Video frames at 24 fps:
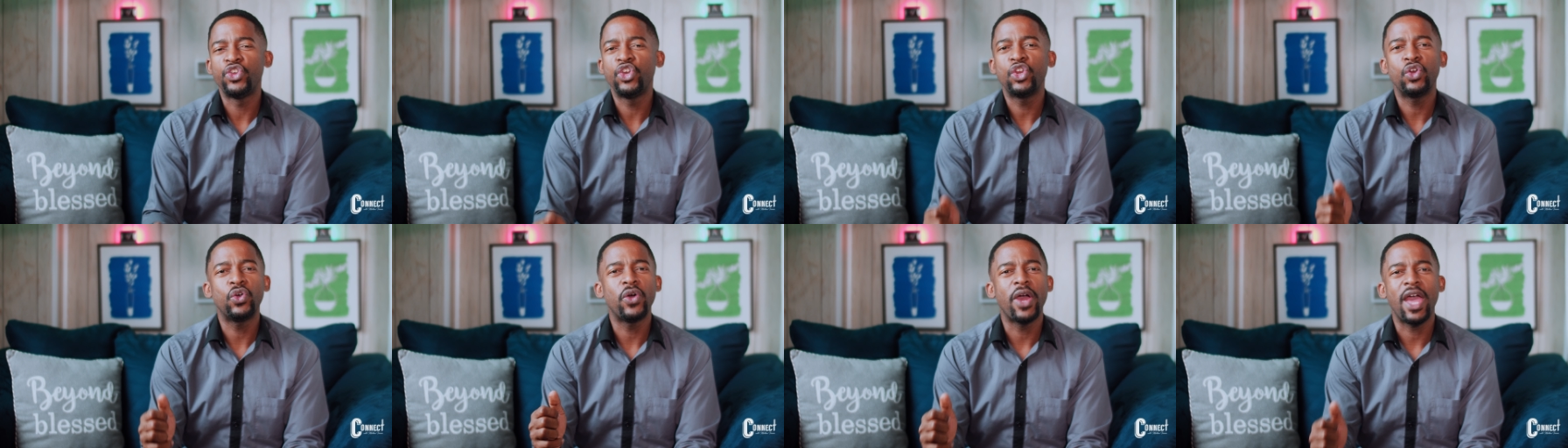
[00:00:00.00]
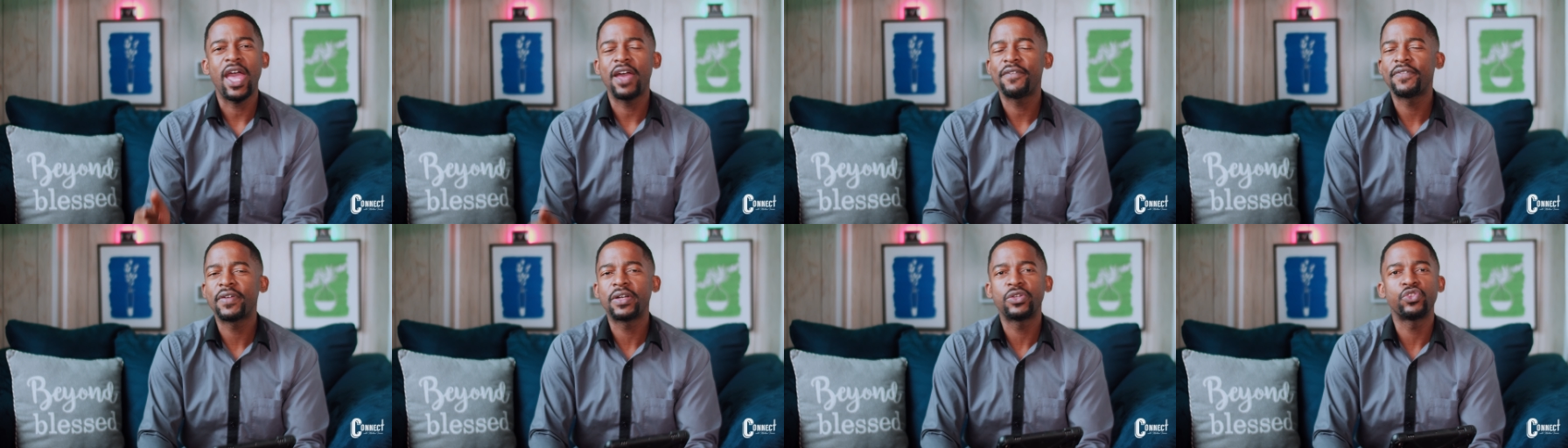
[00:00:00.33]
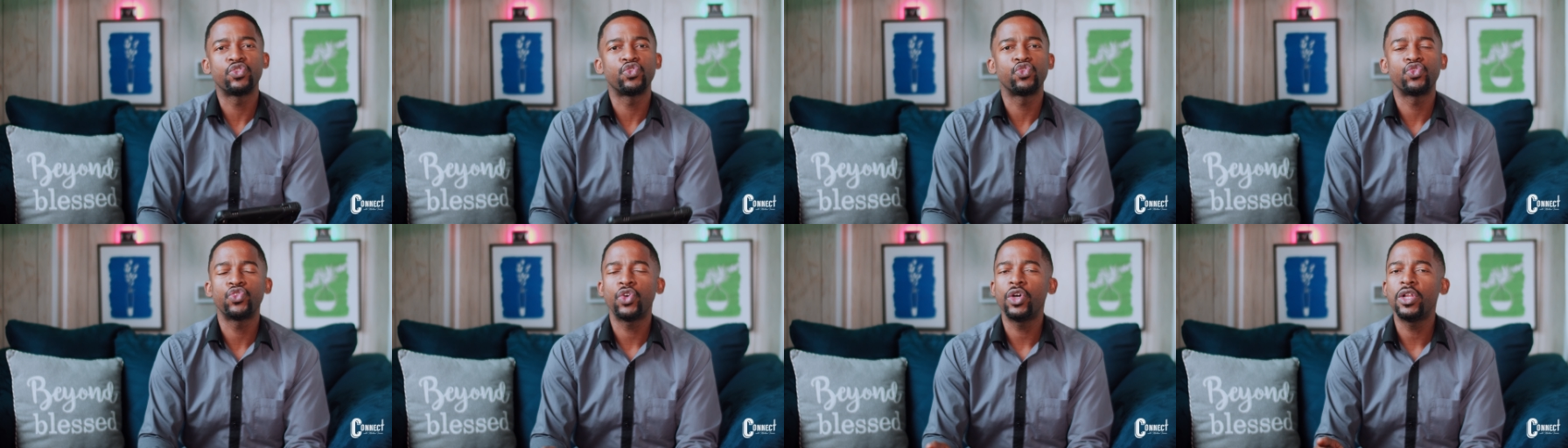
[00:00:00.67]
You don't have
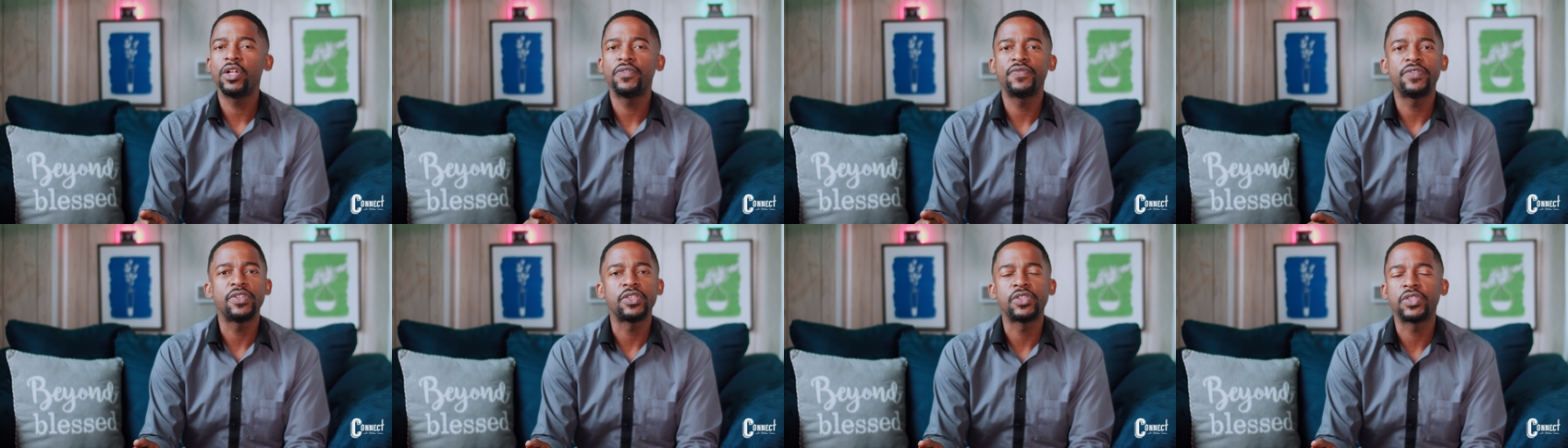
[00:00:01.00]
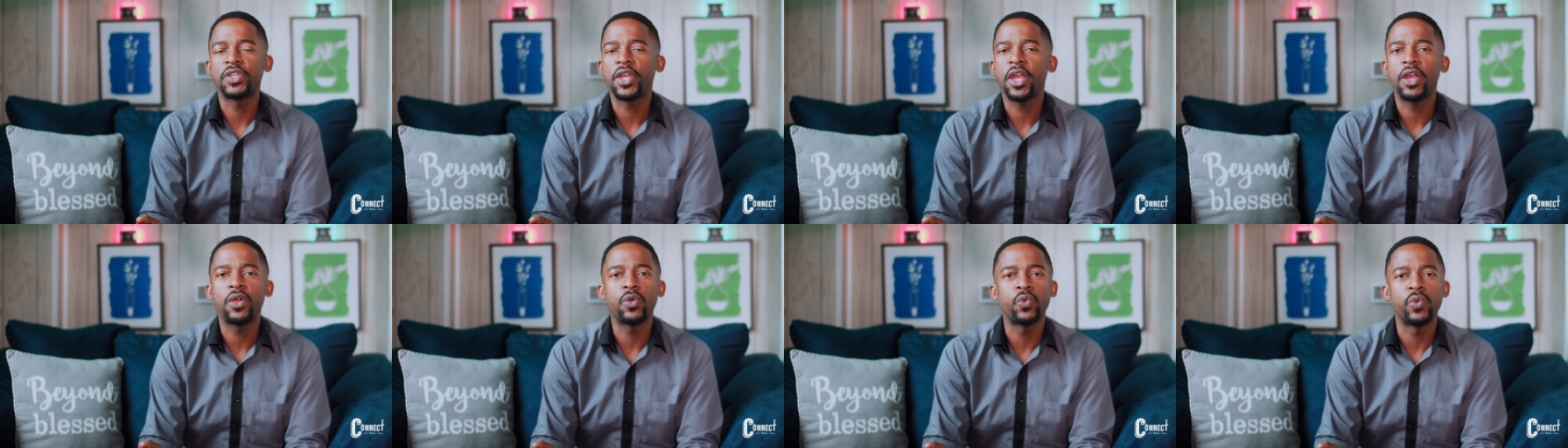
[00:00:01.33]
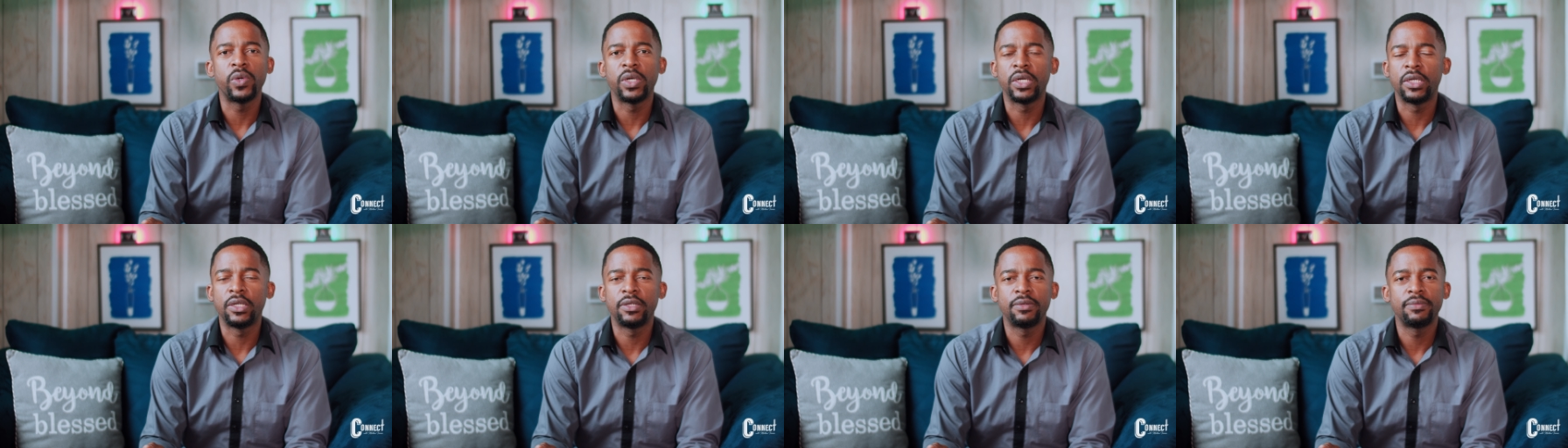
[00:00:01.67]
control of the
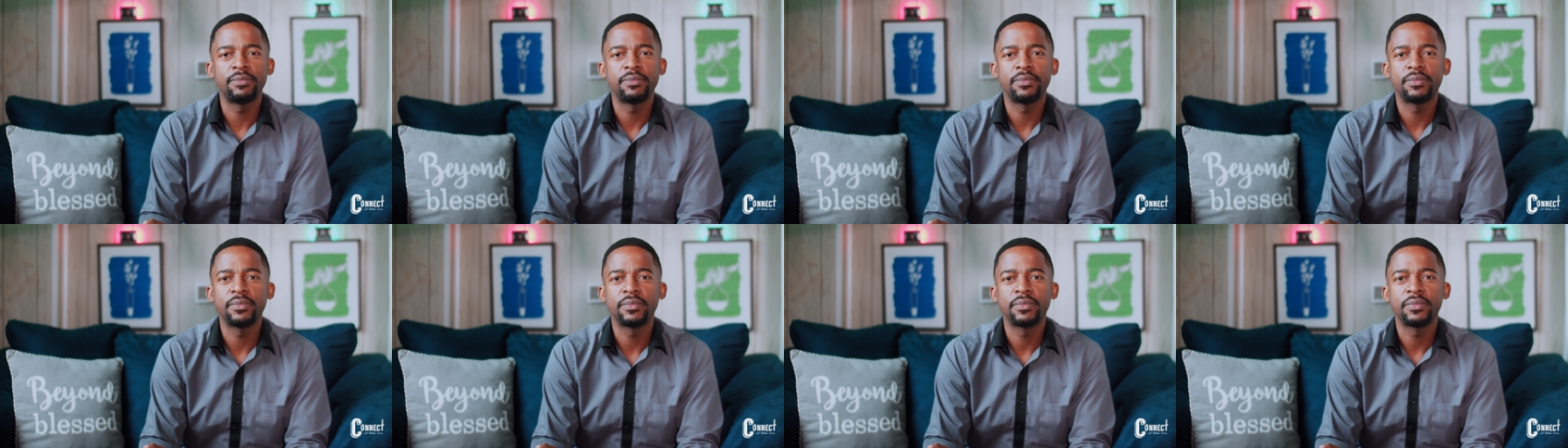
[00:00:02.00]
steering wheel.